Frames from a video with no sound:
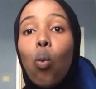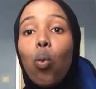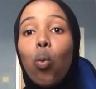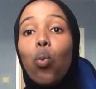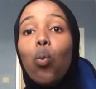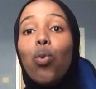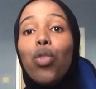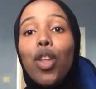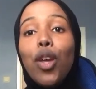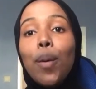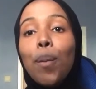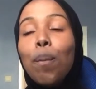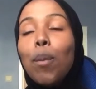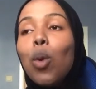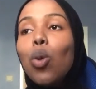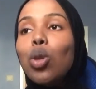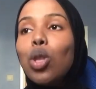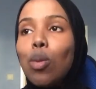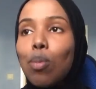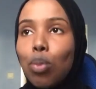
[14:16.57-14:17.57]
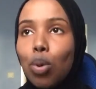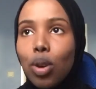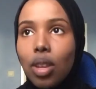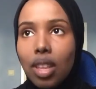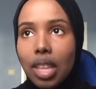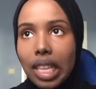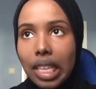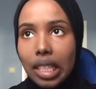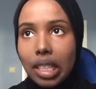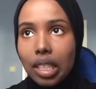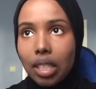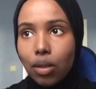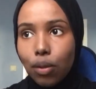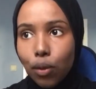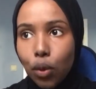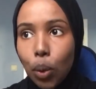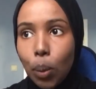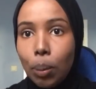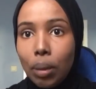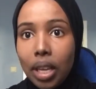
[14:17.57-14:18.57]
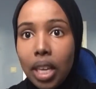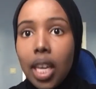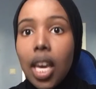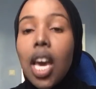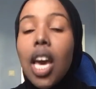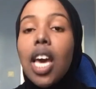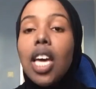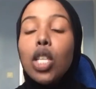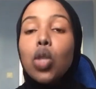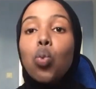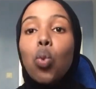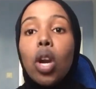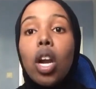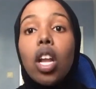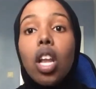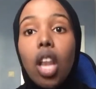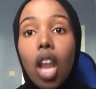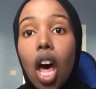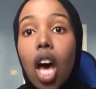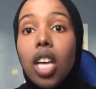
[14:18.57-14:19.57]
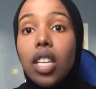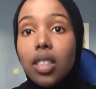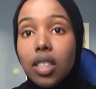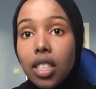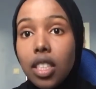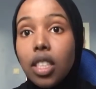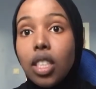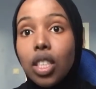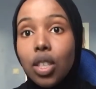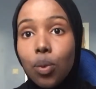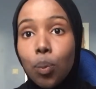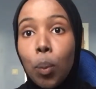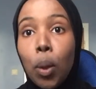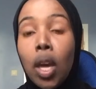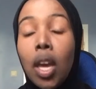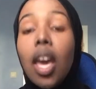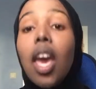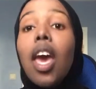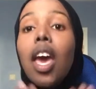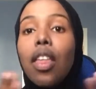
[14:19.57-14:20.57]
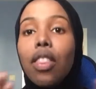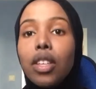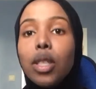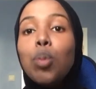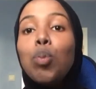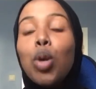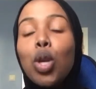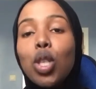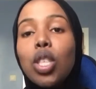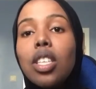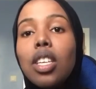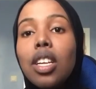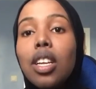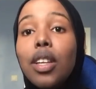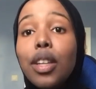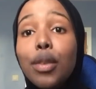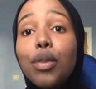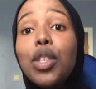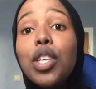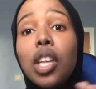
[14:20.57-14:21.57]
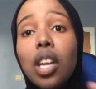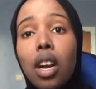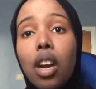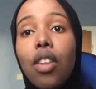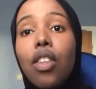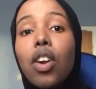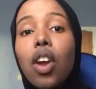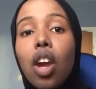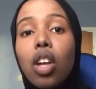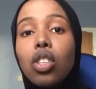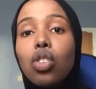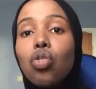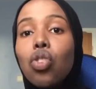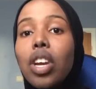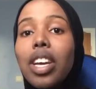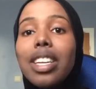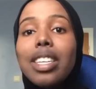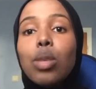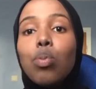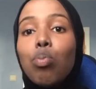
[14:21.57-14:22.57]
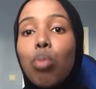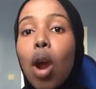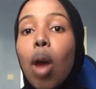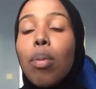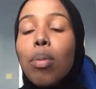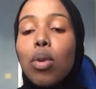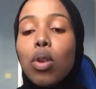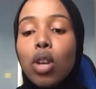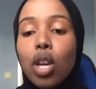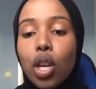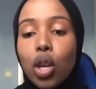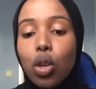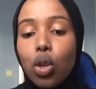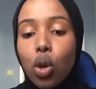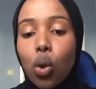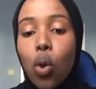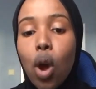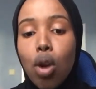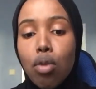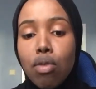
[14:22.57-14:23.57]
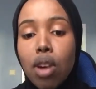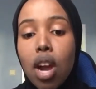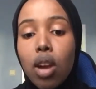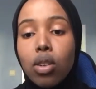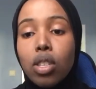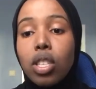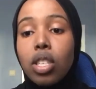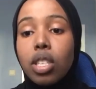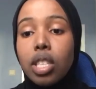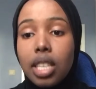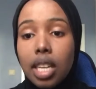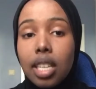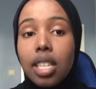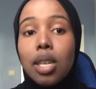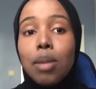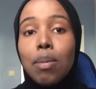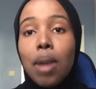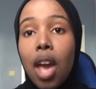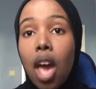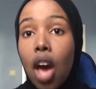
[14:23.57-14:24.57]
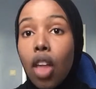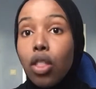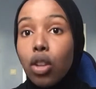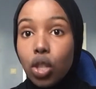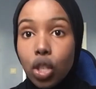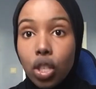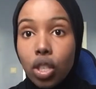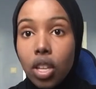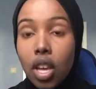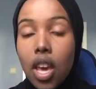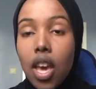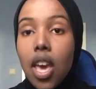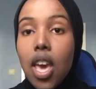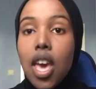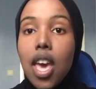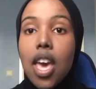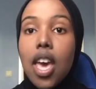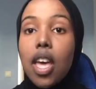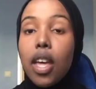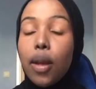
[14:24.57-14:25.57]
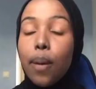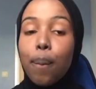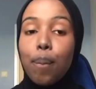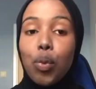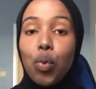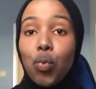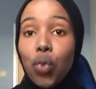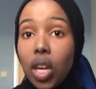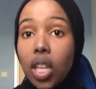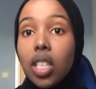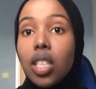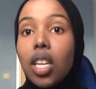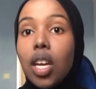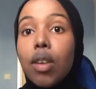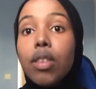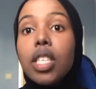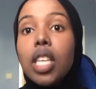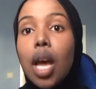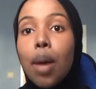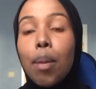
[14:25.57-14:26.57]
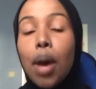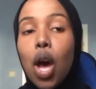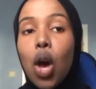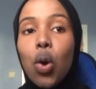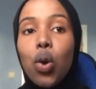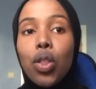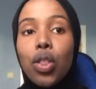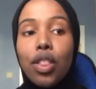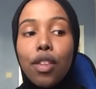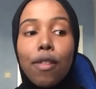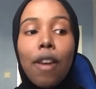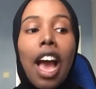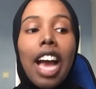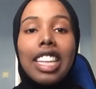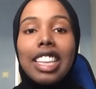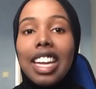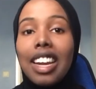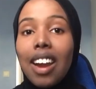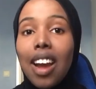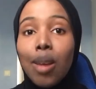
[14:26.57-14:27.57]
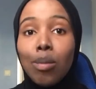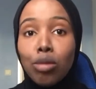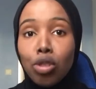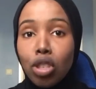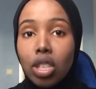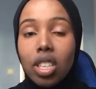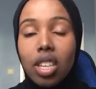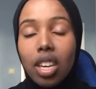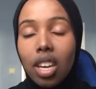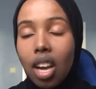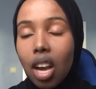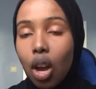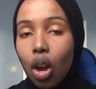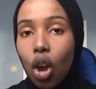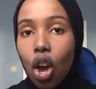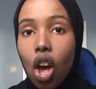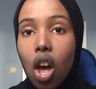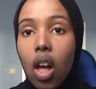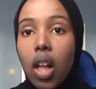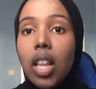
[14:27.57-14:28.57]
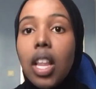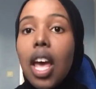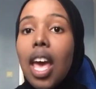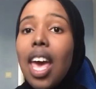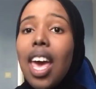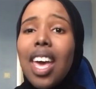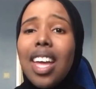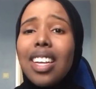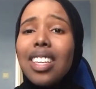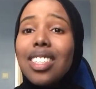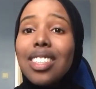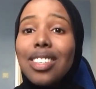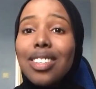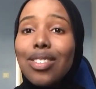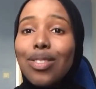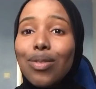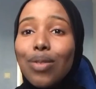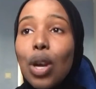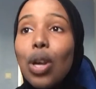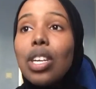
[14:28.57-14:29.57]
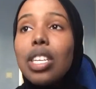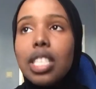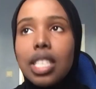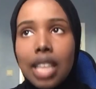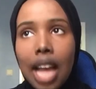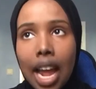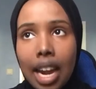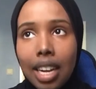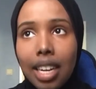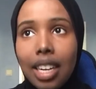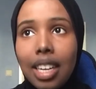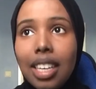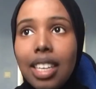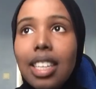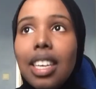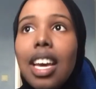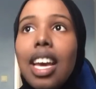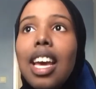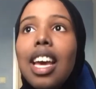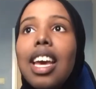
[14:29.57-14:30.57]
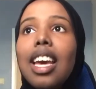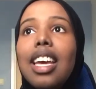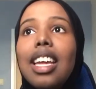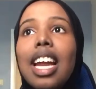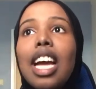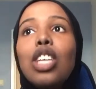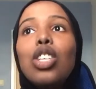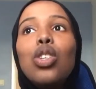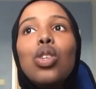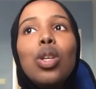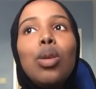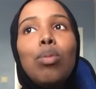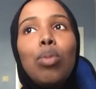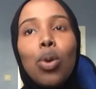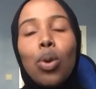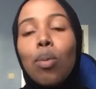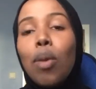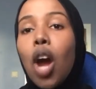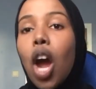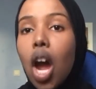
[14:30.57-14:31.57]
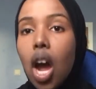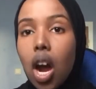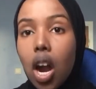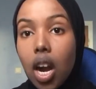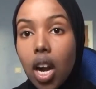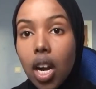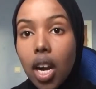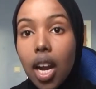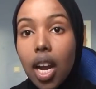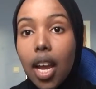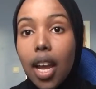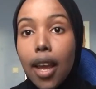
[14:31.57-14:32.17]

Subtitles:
the most important thing for me is what Allah thinks of me. This person lives in another country and is probably gonna go around telling my others relatives about the fact that I'm drinking alcohol, and it's very saddening. It actually broke my heart